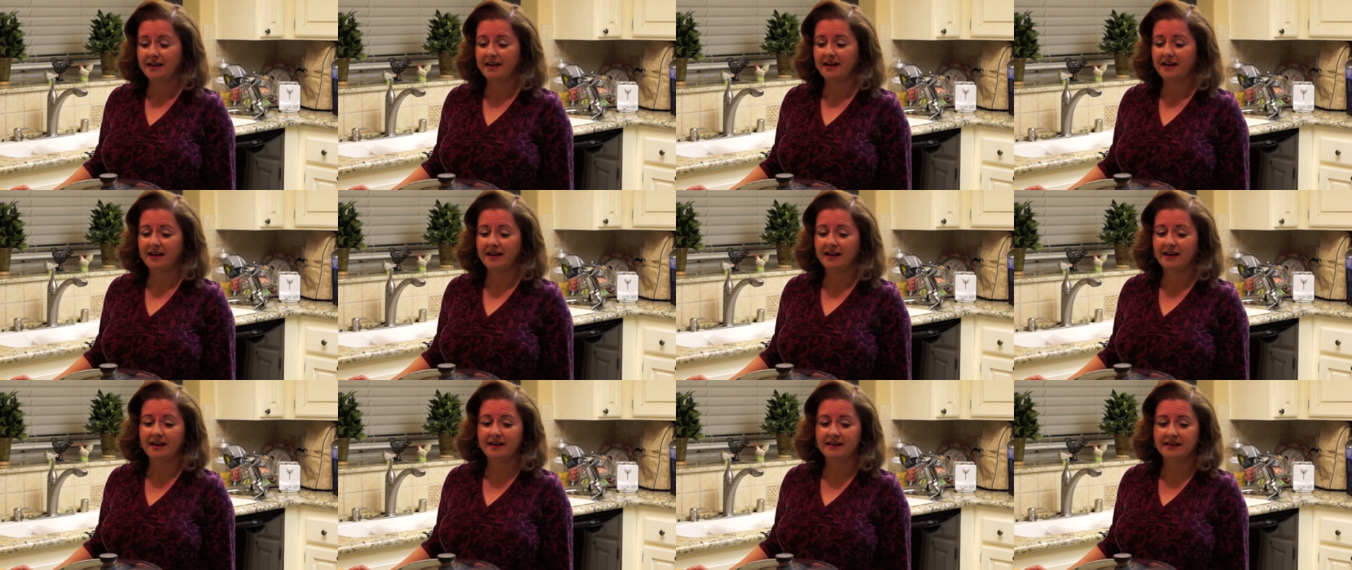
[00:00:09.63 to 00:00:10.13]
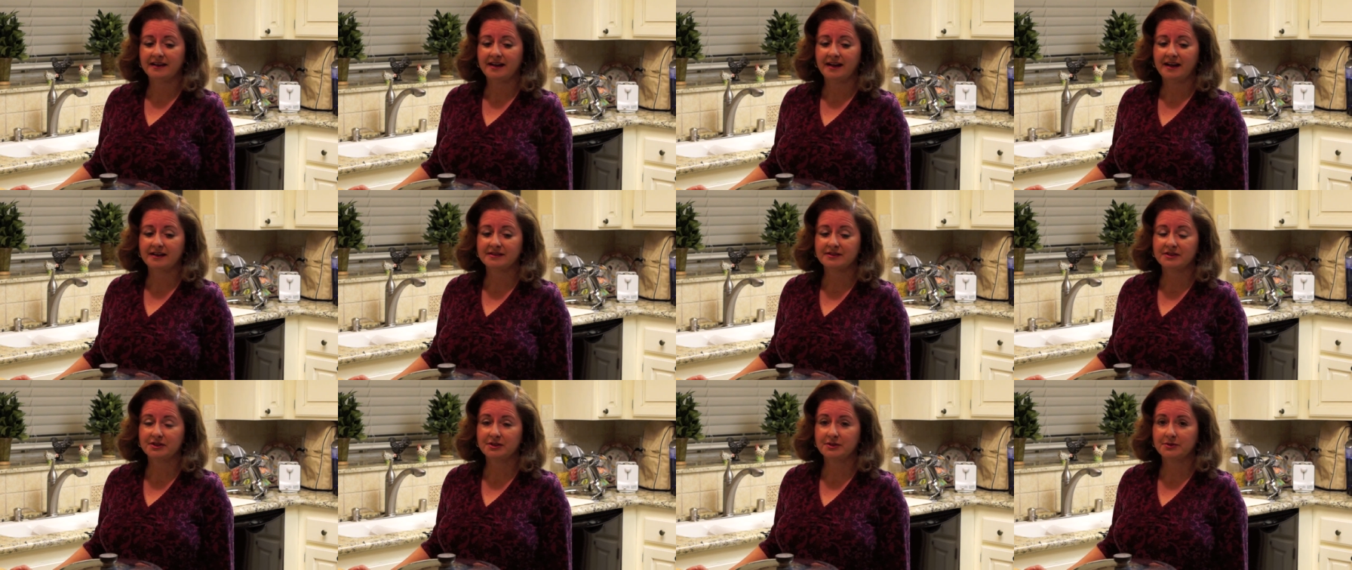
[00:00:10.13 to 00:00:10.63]
and it
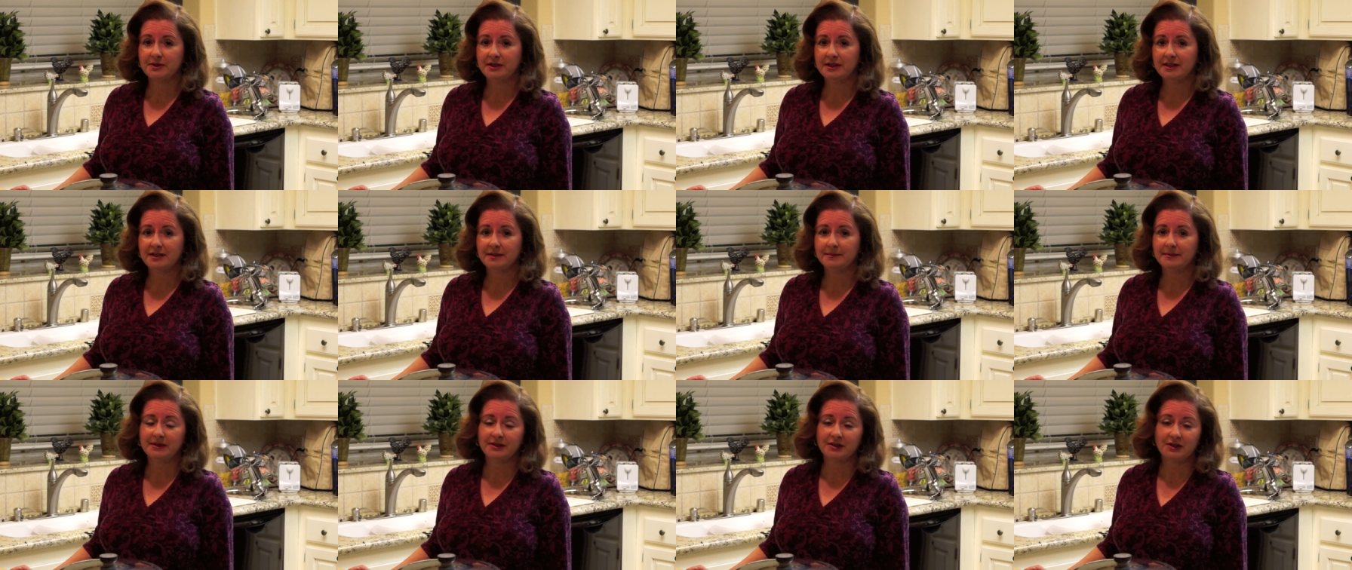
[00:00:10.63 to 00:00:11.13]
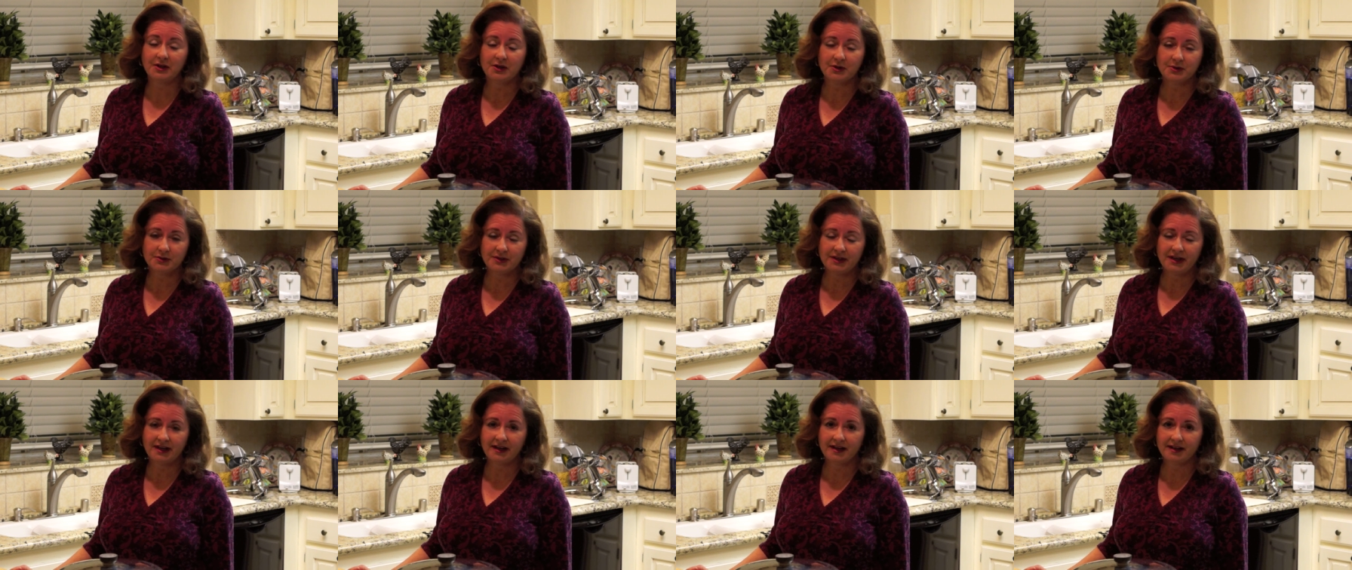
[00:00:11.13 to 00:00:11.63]
has cream and
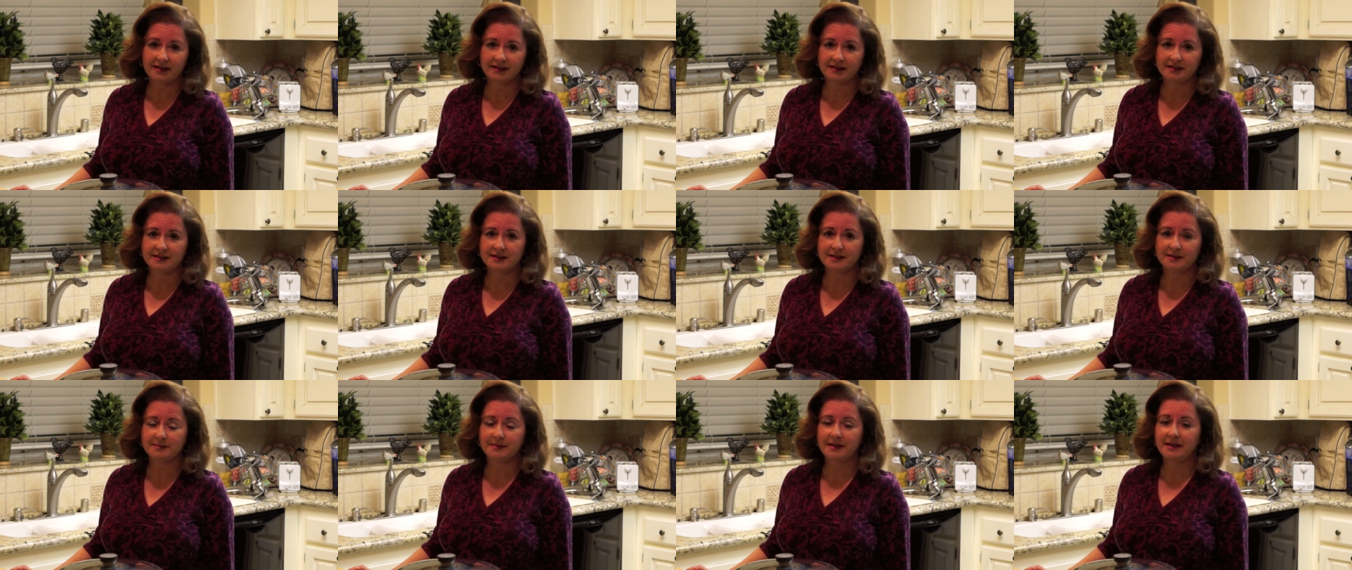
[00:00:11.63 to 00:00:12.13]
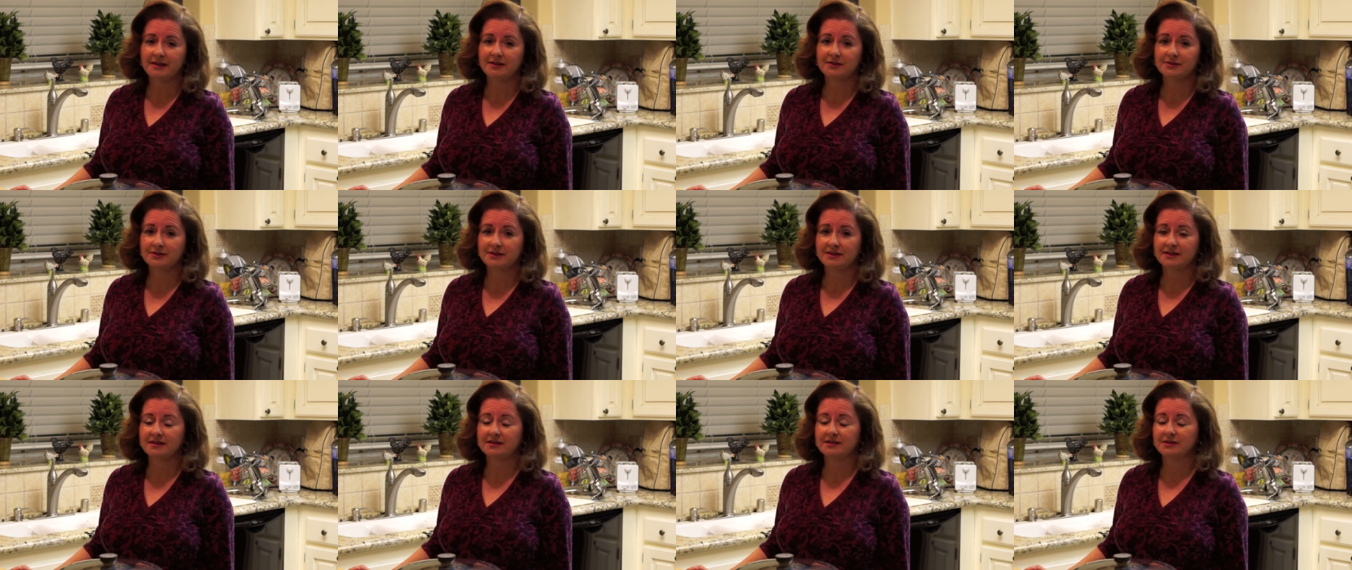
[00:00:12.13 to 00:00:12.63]
cognac and
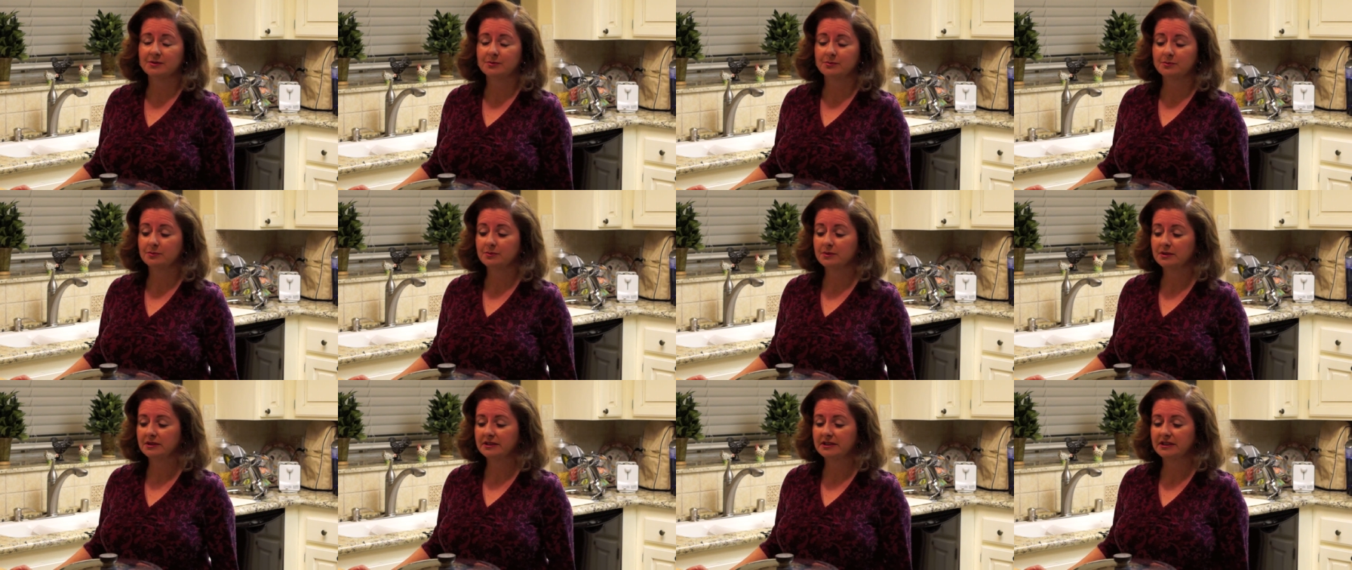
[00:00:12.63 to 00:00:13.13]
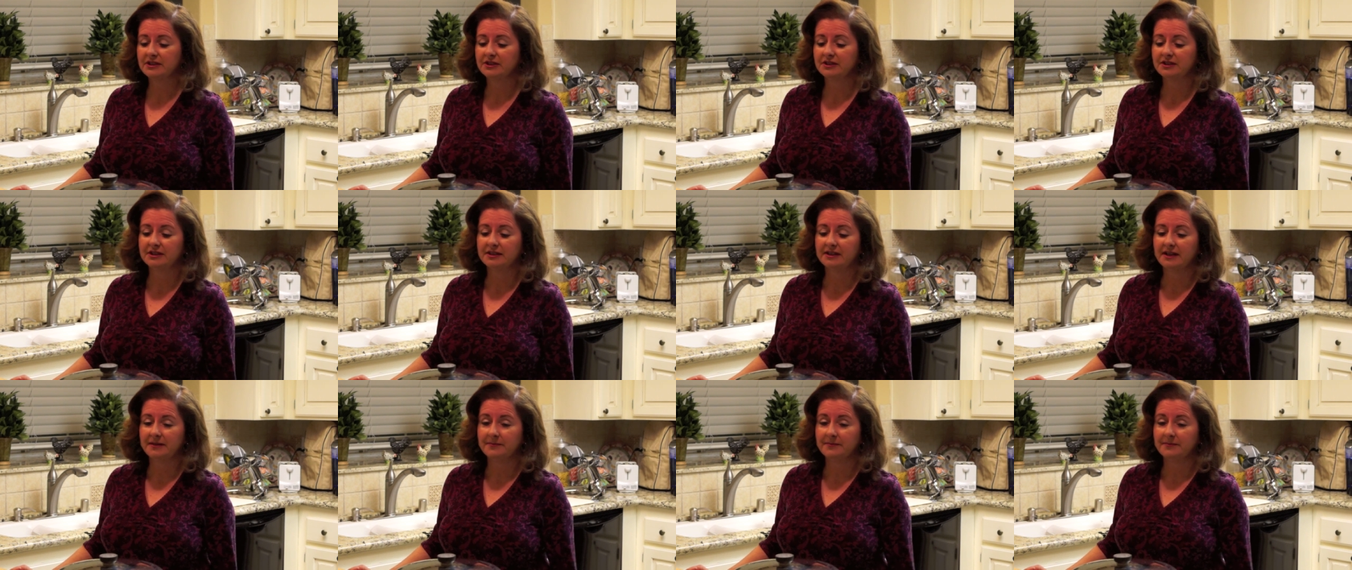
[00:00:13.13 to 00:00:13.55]
tomatoes, and it's really good.